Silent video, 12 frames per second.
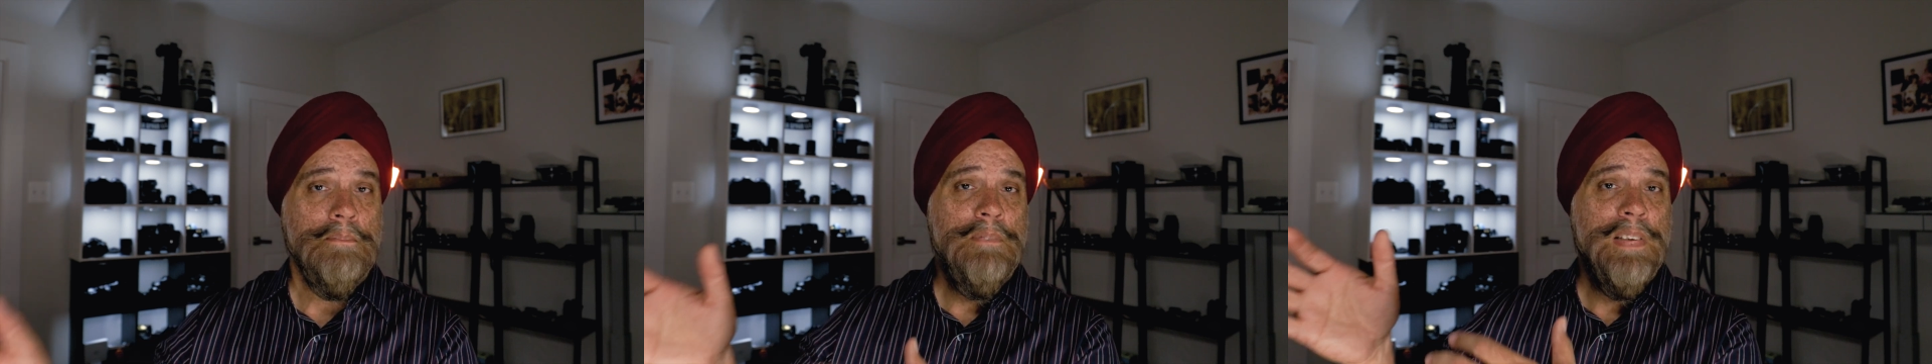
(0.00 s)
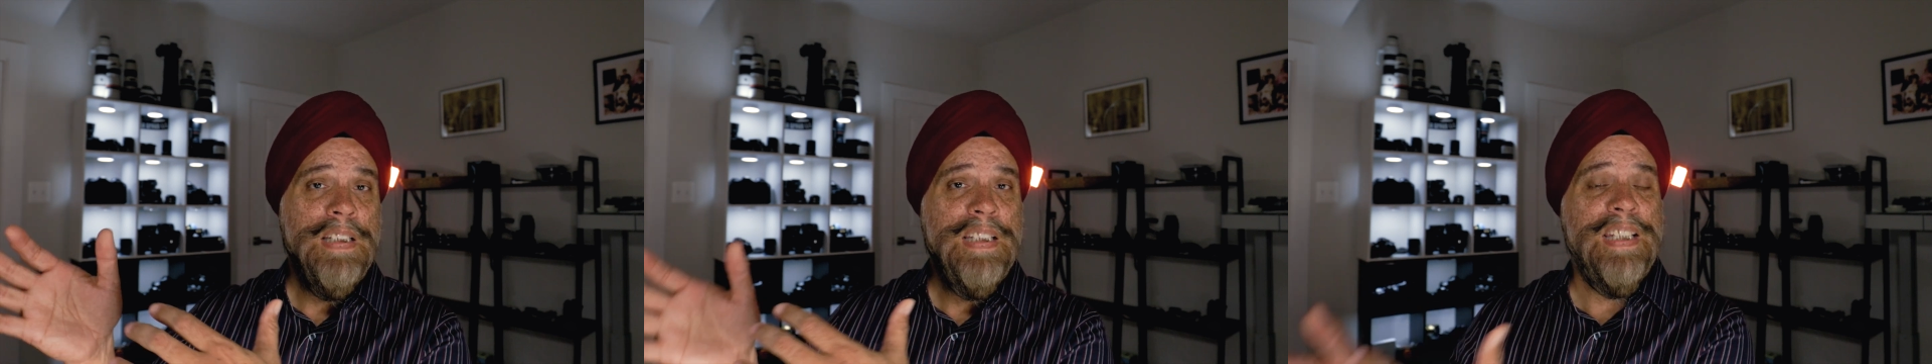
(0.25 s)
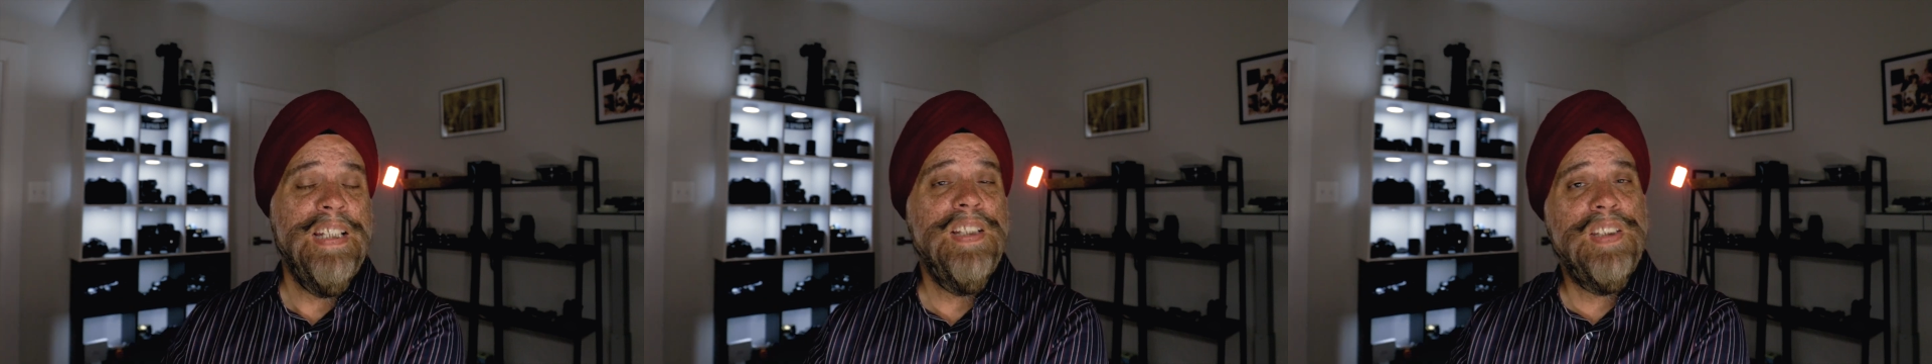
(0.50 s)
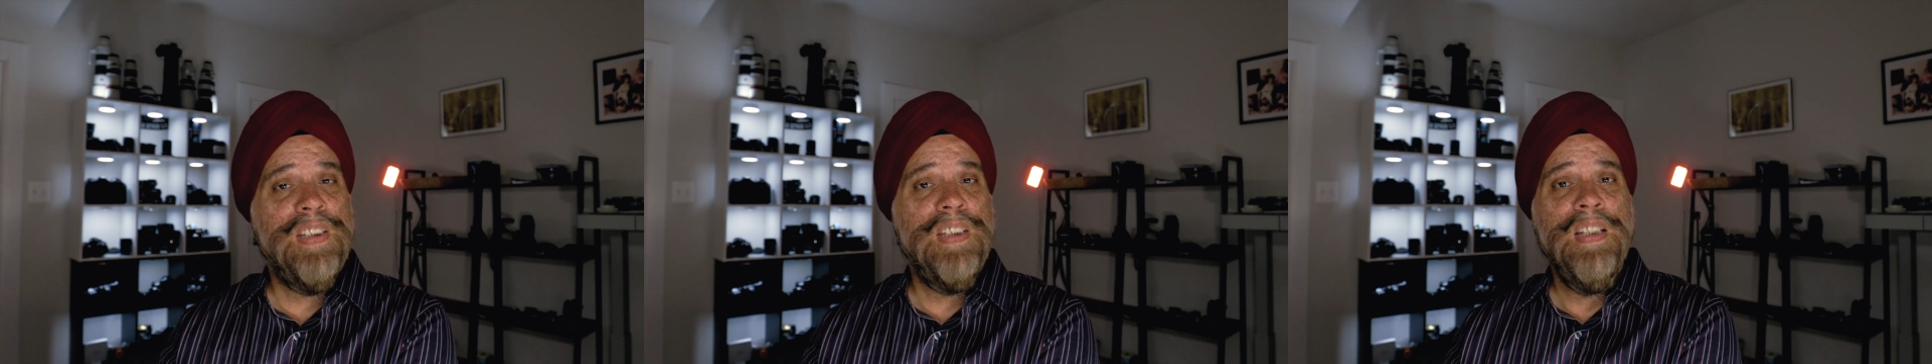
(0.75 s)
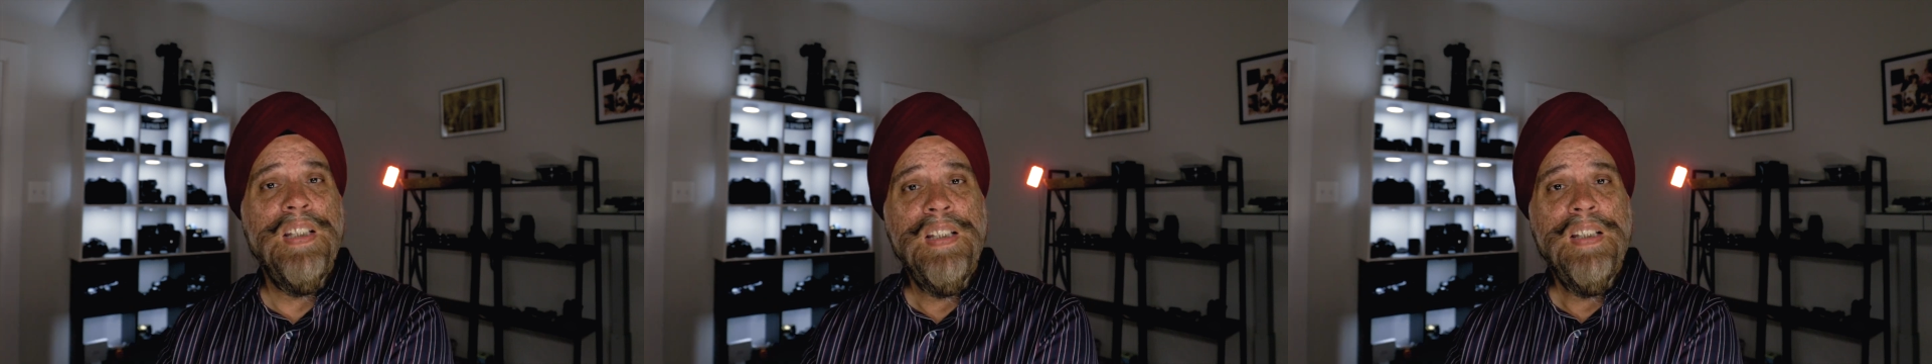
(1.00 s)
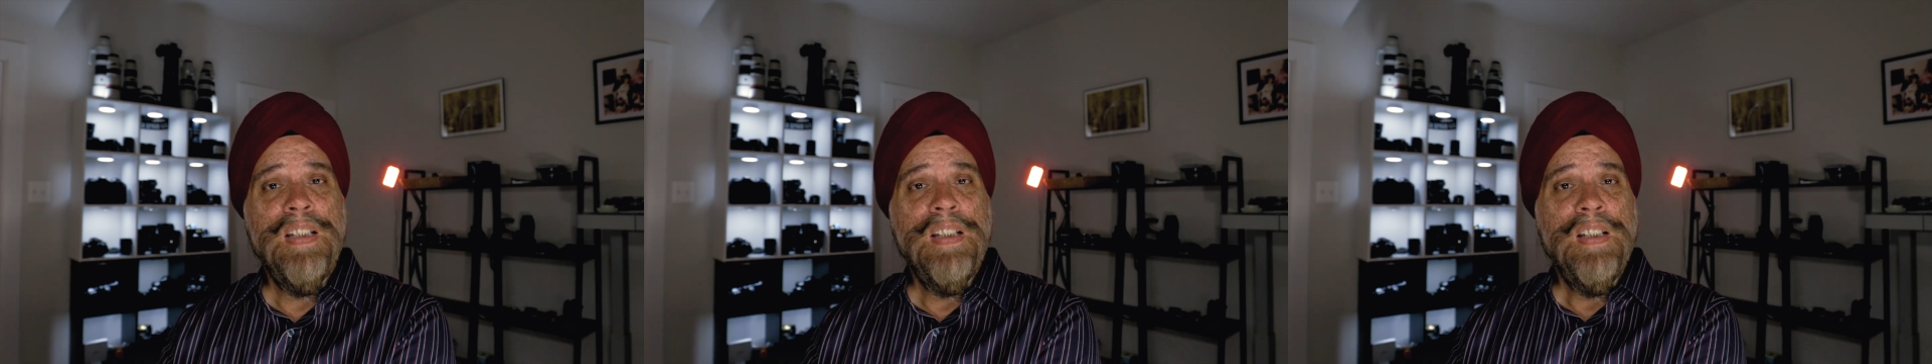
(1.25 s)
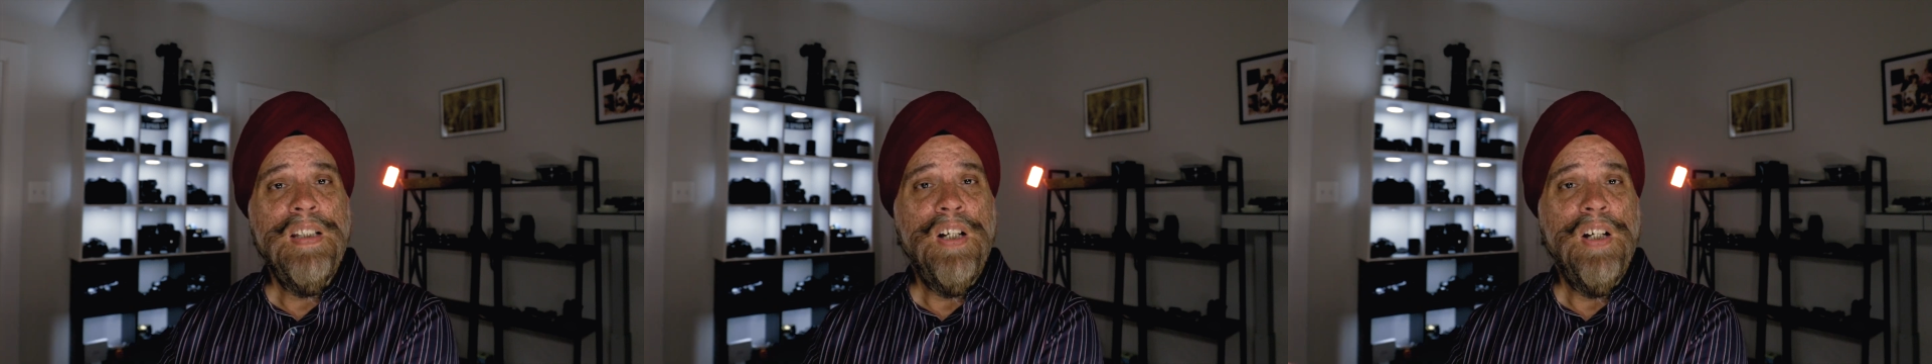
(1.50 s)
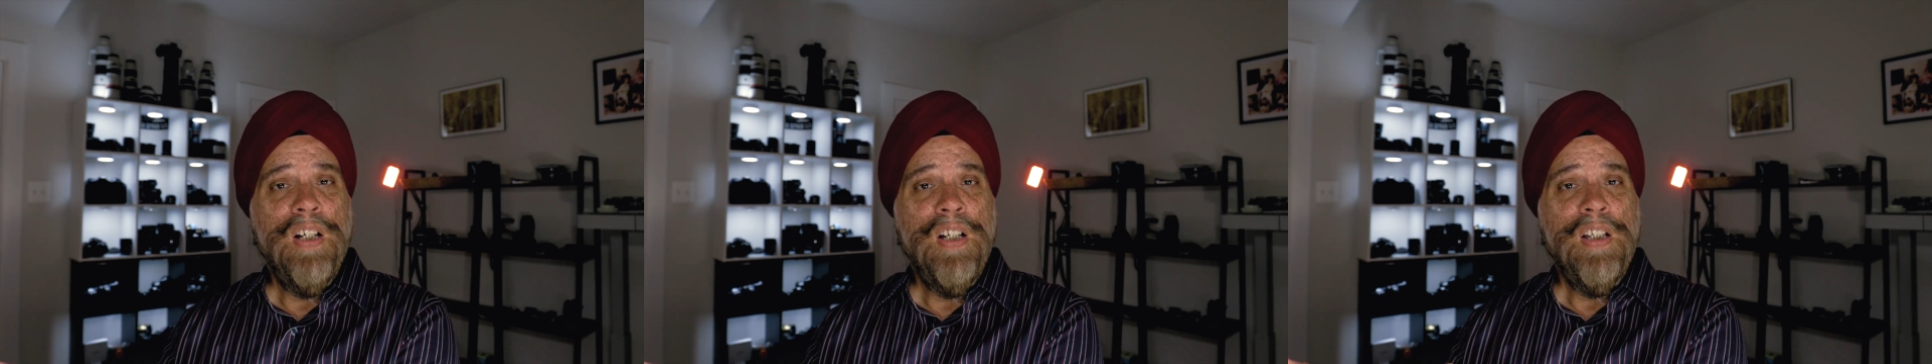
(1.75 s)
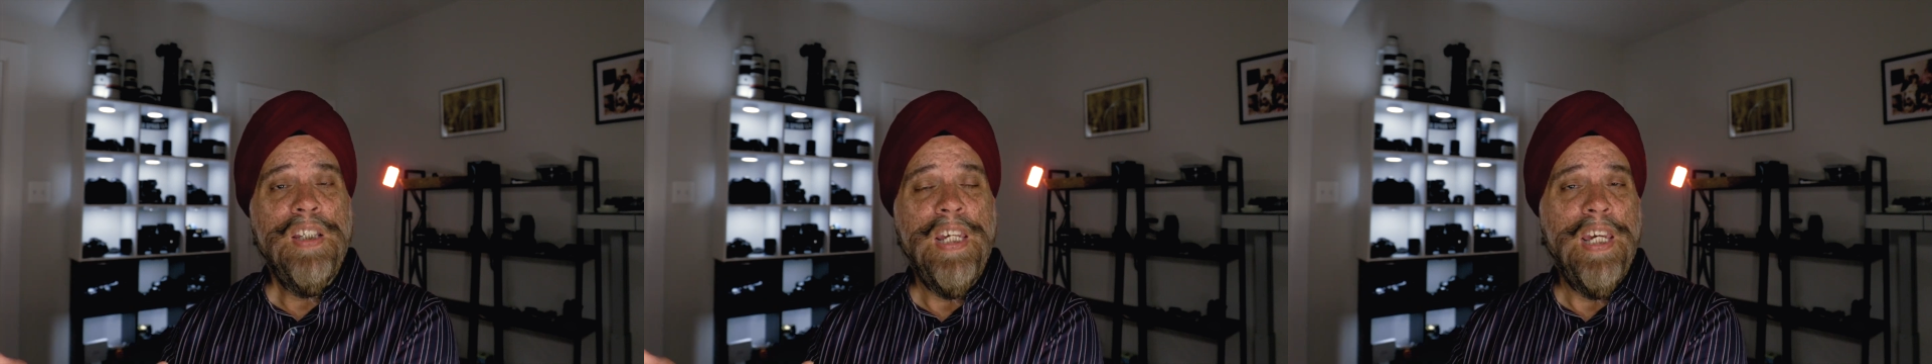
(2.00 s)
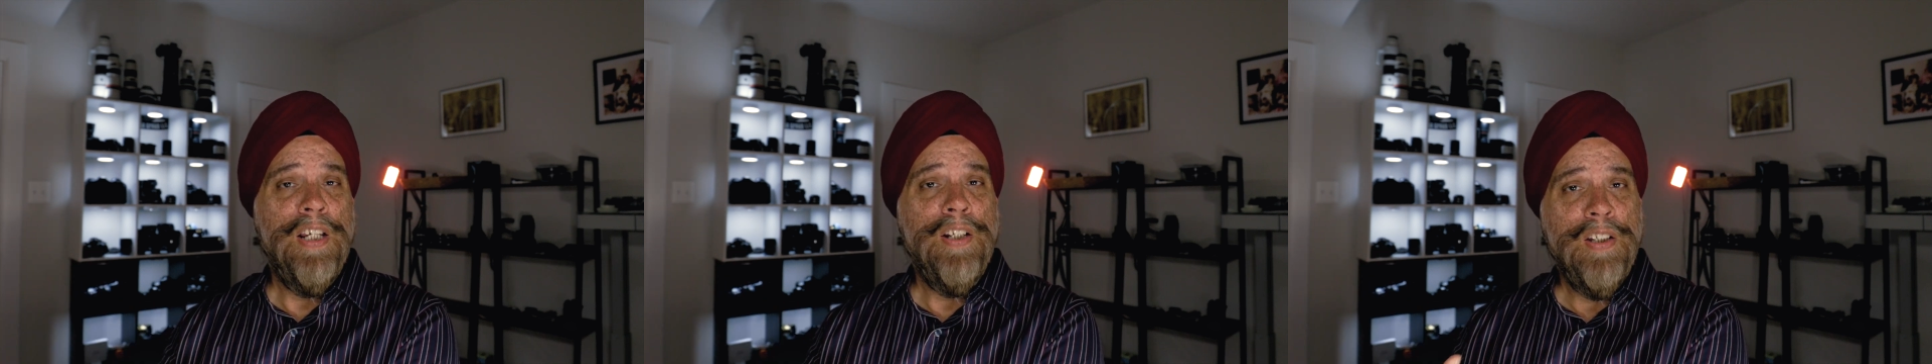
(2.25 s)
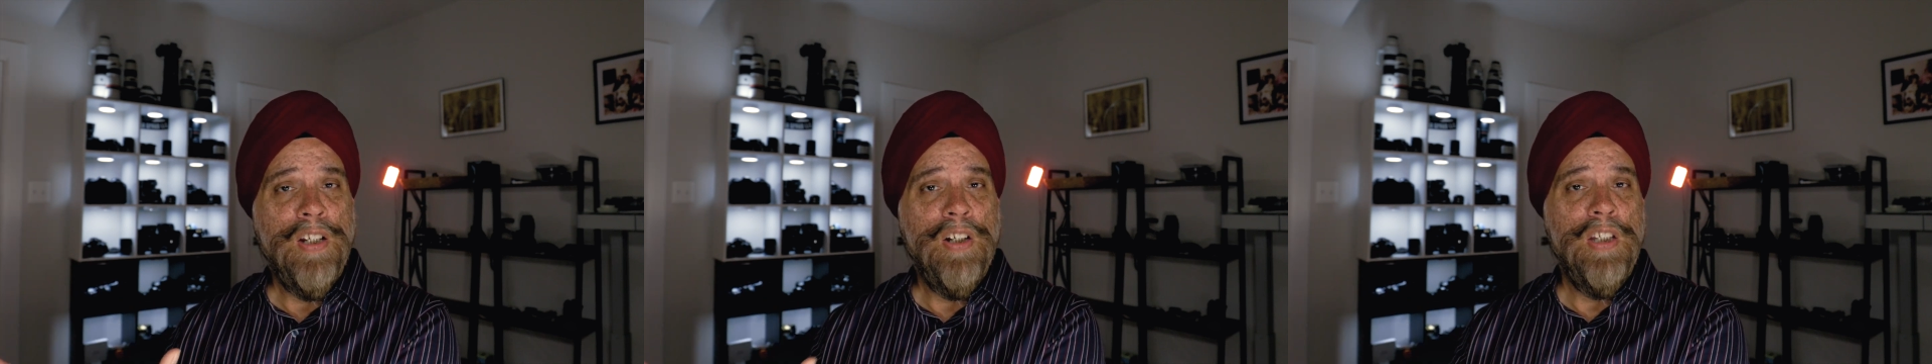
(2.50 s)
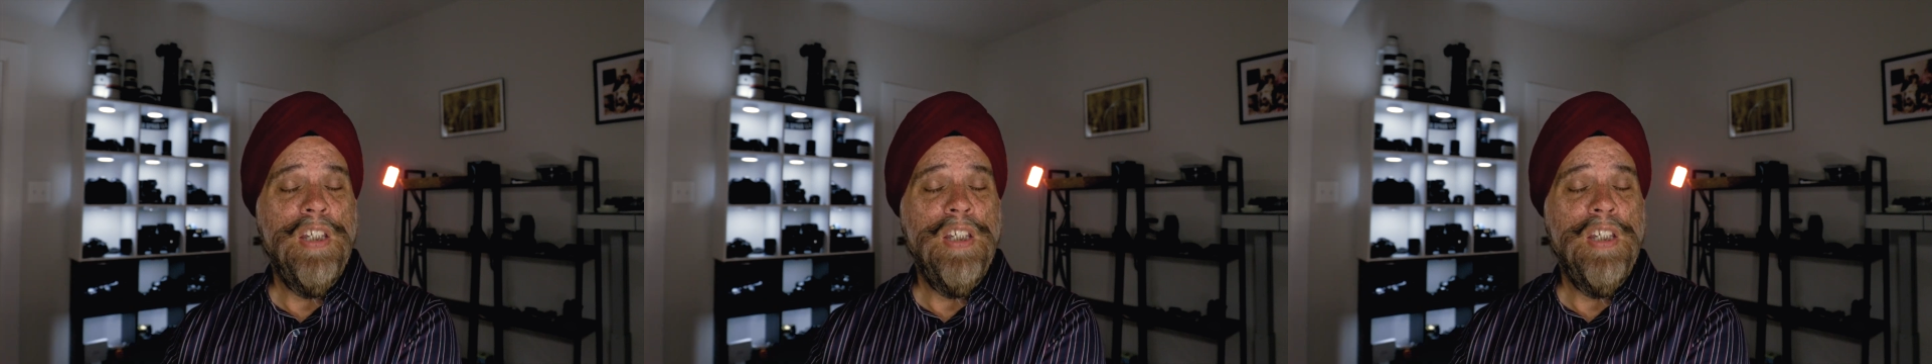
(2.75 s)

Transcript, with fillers: this canon